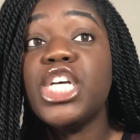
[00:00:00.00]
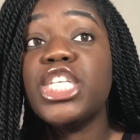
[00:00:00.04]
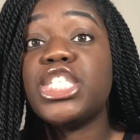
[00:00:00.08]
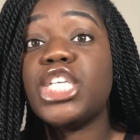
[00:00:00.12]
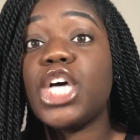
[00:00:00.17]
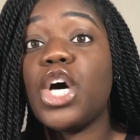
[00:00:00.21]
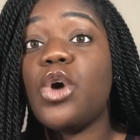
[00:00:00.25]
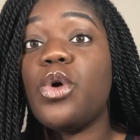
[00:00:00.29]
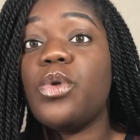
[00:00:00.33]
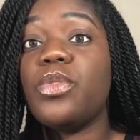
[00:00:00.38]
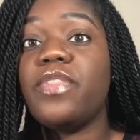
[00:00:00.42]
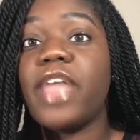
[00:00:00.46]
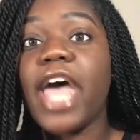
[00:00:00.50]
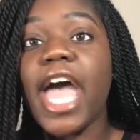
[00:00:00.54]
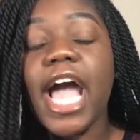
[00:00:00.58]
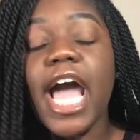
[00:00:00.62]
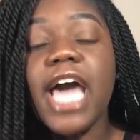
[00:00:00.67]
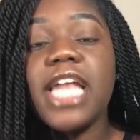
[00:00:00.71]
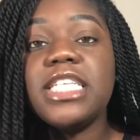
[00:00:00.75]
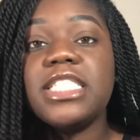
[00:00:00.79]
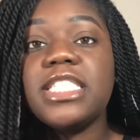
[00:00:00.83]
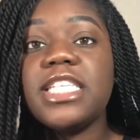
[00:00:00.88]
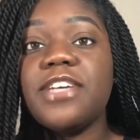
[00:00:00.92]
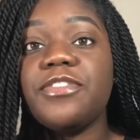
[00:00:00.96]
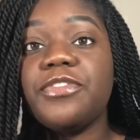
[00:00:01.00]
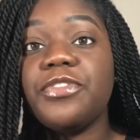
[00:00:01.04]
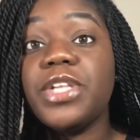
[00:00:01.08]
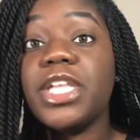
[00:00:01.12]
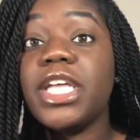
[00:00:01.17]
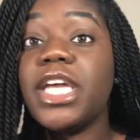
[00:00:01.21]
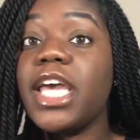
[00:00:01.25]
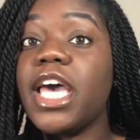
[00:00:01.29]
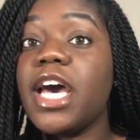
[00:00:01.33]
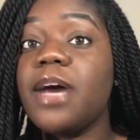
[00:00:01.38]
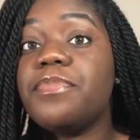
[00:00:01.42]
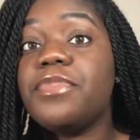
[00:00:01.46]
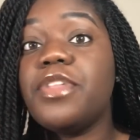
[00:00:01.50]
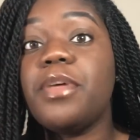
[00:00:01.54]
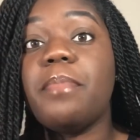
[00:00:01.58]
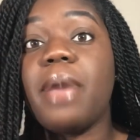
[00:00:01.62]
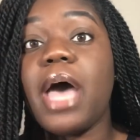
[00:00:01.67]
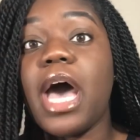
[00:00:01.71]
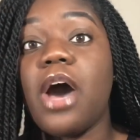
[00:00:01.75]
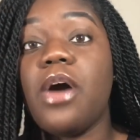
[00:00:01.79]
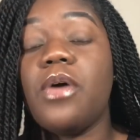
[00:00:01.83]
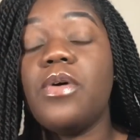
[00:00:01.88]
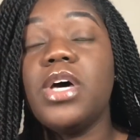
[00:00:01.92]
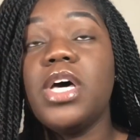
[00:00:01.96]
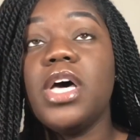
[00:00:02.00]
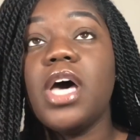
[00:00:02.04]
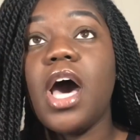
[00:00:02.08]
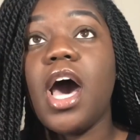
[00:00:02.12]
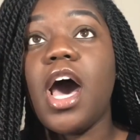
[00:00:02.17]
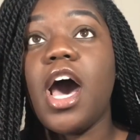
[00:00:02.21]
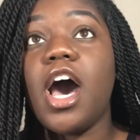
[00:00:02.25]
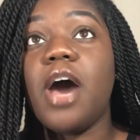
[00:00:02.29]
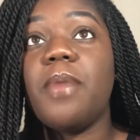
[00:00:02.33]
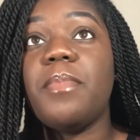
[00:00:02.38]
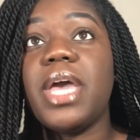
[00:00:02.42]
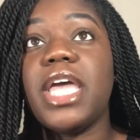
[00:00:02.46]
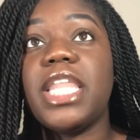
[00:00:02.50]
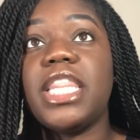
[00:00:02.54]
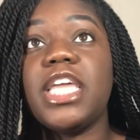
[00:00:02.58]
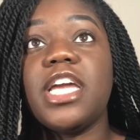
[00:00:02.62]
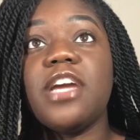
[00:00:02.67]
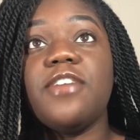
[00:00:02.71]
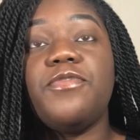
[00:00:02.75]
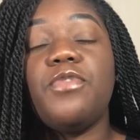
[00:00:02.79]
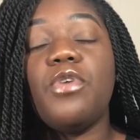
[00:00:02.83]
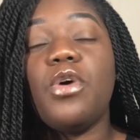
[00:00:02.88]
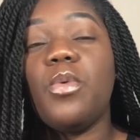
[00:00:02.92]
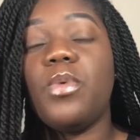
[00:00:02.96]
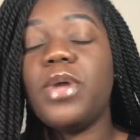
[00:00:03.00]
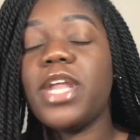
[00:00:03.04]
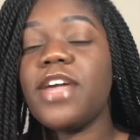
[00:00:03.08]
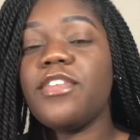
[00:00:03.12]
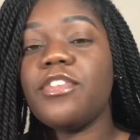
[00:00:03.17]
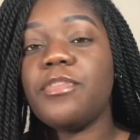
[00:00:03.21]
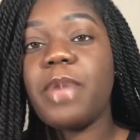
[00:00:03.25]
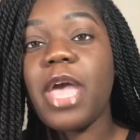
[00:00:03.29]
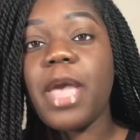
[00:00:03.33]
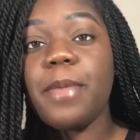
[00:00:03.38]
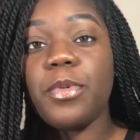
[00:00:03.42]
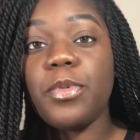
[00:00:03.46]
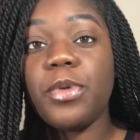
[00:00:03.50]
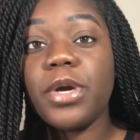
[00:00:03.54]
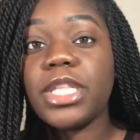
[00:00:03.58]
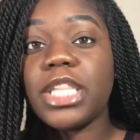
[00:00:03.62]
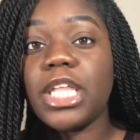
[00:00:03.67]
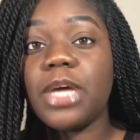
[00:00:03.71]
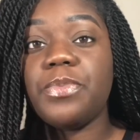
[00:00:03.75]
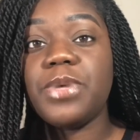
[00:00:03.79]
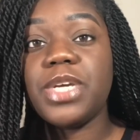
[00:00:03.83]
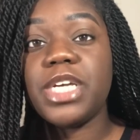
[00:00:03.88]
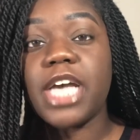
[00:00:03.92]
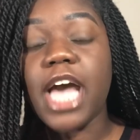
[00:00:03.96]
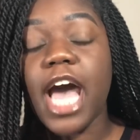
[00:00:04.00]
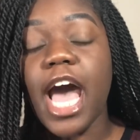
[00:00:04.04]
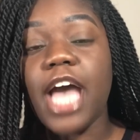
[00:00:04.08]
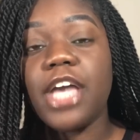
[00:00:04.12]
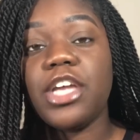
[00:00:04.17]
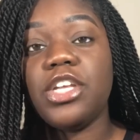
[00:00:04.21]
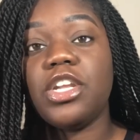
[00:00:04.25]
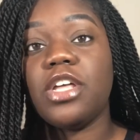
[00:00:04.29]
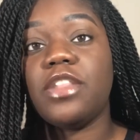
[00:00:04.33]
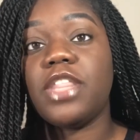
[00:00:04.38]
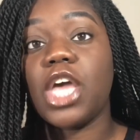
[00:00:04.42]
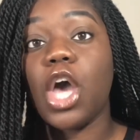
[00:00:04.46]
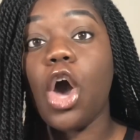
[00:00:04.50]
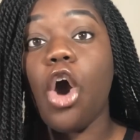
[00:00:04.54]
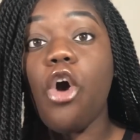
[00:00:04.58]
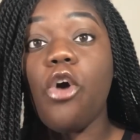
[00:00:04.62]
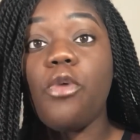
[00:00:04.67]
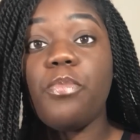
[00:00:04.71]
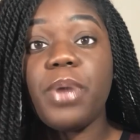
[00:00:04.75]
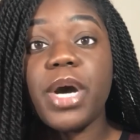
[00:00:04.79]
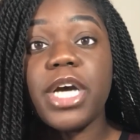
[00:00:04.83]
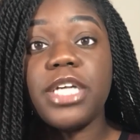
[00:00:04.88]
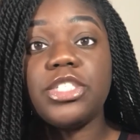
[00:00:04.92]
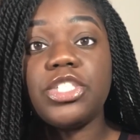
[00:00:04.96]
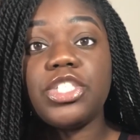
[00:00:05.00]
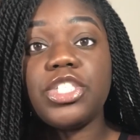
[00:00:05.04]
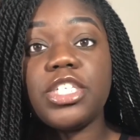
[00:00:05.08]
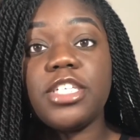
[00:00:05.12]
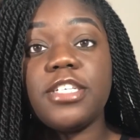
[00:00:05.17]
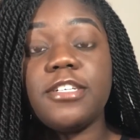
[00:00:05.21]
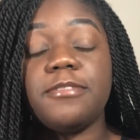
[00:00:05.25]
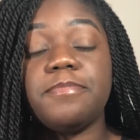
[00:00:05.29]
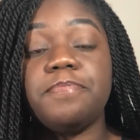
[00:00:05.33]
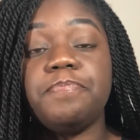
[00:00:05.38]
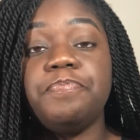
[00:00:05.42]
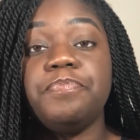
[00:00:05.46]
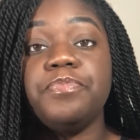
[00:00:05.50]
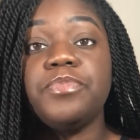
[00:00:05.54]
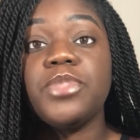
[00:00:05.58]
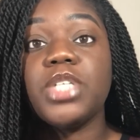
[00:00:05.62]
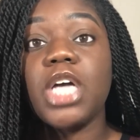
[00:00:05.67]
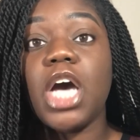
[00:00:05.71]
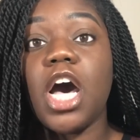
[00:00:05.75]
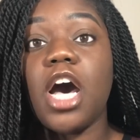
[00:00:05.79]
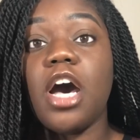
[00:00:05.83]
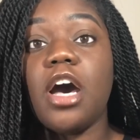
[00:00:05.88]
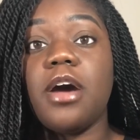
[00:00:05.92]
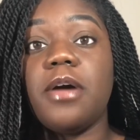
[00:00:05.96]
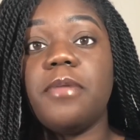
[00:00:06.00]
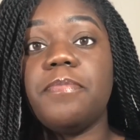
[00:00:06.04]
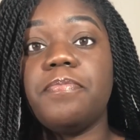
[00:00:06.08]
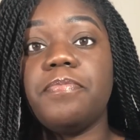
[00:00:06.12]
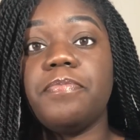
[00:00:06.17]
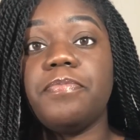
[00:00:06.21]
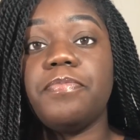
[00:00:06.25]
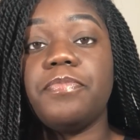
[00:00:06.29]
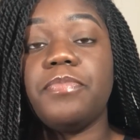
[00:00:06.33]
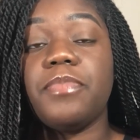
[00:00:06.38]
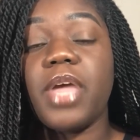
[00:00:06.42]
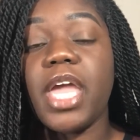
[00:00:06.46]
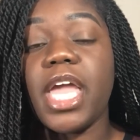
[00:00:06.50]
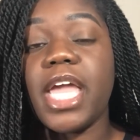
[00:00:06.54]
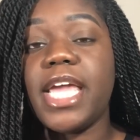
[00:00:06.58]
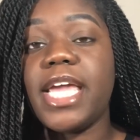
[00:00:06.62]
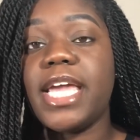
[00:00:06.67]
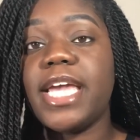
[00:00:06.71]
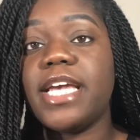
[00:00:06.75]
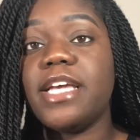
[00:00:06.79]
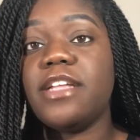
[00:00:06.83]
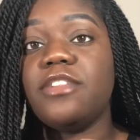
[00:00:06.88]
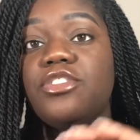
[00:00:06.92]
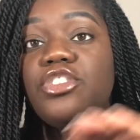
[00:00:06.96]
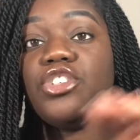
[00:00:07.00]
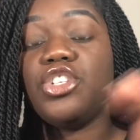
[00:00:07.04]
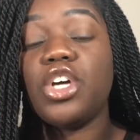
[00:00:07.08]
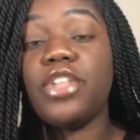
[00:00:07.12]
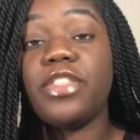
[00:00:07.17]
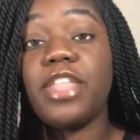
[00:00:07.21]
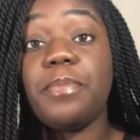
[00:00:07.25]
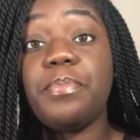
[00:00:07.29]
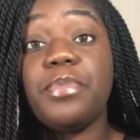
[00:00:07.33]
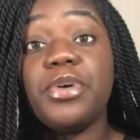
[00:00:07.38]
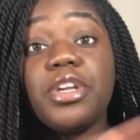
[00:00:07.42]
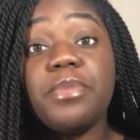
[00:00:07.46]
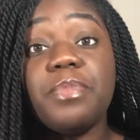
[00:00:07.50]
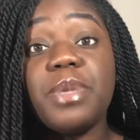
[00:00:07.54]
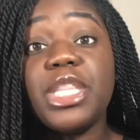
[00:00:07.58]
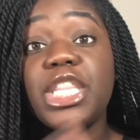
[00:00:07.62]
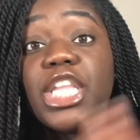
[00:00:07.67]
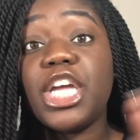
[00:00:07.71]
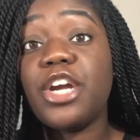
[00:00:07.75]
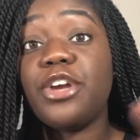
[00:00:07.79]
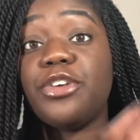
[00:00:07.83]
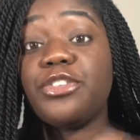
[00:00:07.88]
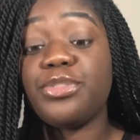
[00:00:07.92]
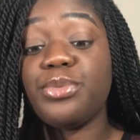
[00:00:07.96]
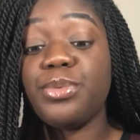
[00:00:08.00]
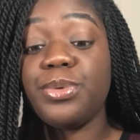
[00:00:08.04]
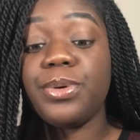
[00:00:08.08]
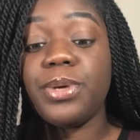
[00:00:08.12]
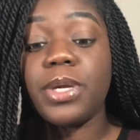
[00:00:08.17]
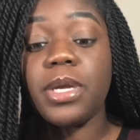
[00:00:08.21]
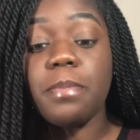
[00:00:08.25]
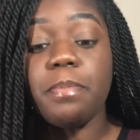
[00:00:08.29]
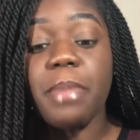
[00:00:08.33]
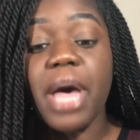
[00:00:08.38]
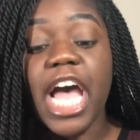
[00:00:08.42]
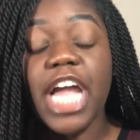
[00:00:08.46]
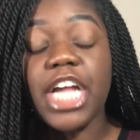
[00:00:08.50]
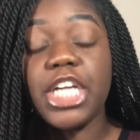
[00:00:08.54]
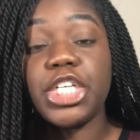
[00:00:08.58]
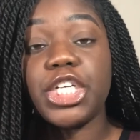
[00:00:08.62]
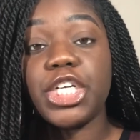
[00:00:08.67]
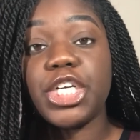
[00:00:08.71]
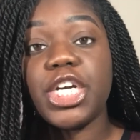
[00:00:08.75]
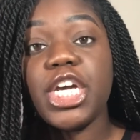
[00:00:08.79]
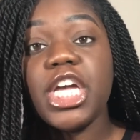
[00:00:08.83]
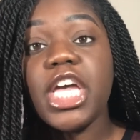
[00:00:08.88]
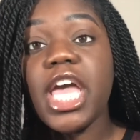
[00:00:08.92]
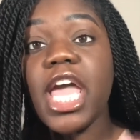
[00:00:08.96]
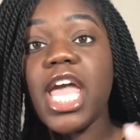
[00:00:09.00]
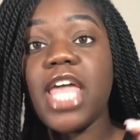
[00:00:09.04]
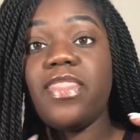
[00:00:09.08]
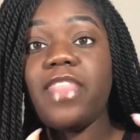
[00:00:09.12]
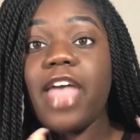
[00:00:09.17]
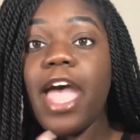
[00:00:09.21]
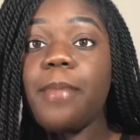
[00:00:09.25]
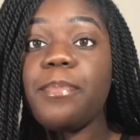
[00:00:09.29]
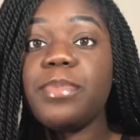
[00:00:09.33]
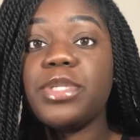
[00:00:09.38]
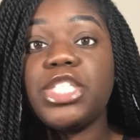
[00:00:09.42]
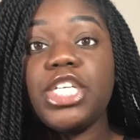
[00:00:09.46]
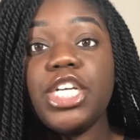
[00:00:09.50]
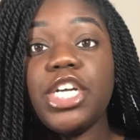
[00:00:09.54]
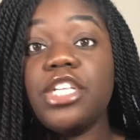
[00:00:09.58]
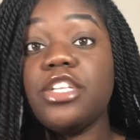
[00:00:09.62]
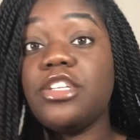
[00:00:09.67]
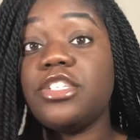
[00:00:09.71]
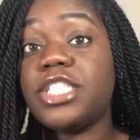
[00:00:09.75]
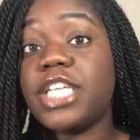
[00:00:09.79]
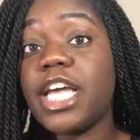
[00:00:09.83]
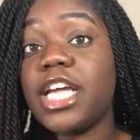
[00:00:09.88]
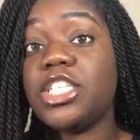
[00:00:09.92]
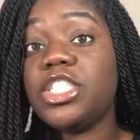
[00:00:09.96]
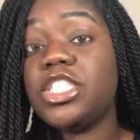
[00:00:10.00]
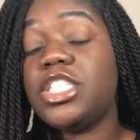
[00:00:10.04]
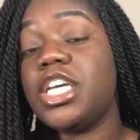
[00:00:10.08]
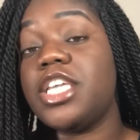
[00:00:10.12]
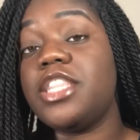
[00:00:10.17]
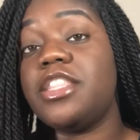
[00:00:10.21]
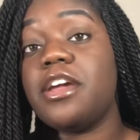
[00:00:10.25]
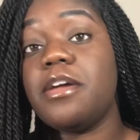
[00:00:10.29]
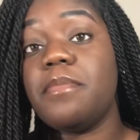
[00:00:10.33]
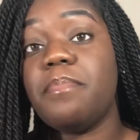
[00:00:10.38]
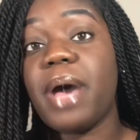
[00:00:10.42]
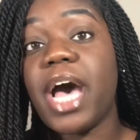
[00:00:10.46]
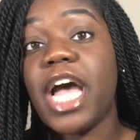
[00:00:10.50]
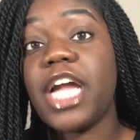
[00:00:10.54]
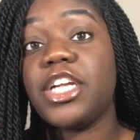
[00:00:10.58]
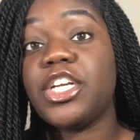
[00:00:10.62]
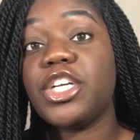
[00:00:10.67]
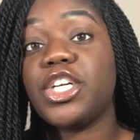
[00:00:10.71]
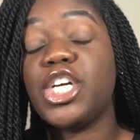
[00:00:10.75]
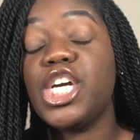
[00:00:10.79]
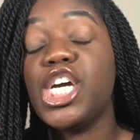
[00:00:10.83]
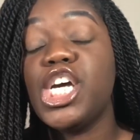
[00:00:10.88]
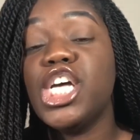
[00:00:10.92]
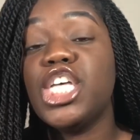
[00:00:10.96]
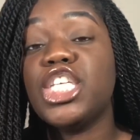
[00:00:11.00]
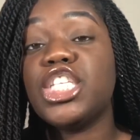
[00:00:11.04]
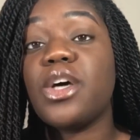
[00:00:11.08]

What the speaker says: So that kind of stuff really helped them out, and therefore whatever paperwork that we got, you know, they hole punched them, and you know, they put them in their through-ring binder in that particular section in their binder.